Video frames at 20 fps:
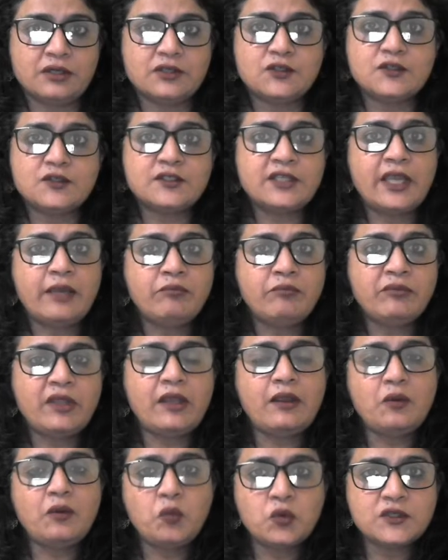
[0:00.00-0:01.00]
So same
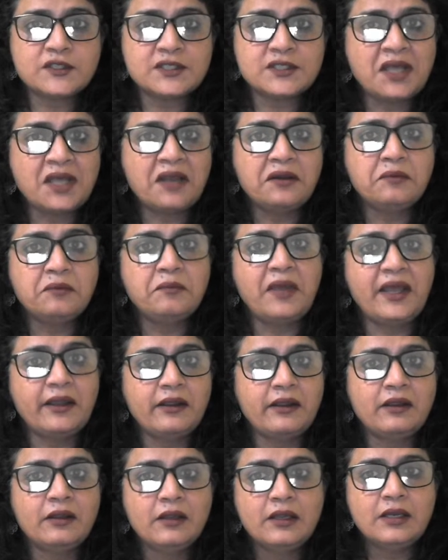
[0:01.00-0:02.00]
thing was done
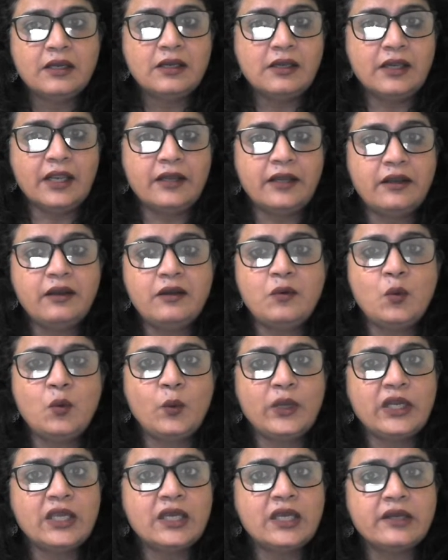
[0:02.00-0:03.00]
by Lenin
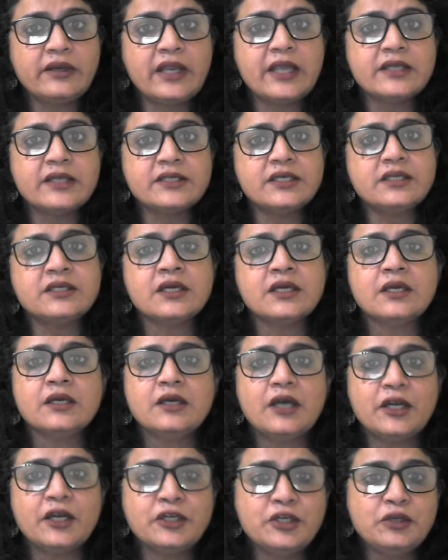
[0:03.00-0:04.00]
when he created
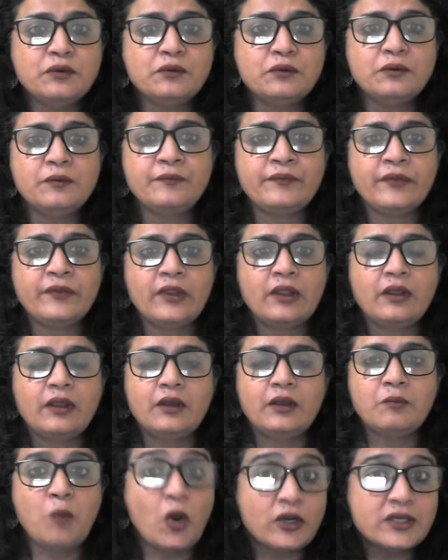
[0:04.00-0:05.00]
a new
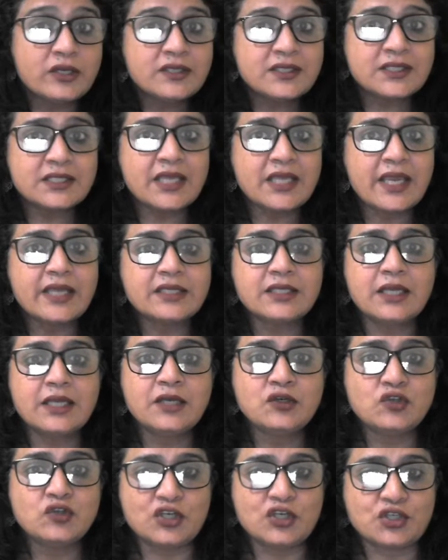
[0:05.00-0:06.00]
modern state
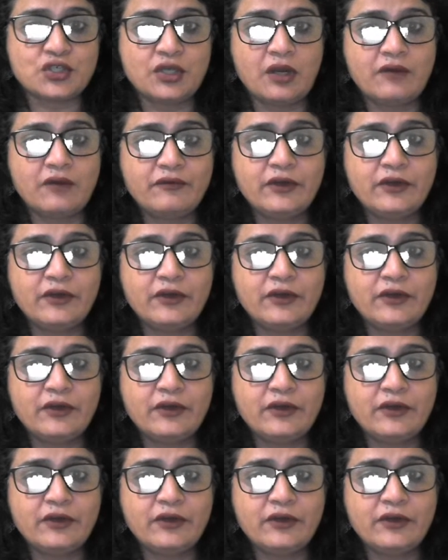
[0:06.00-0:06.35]
in Russia.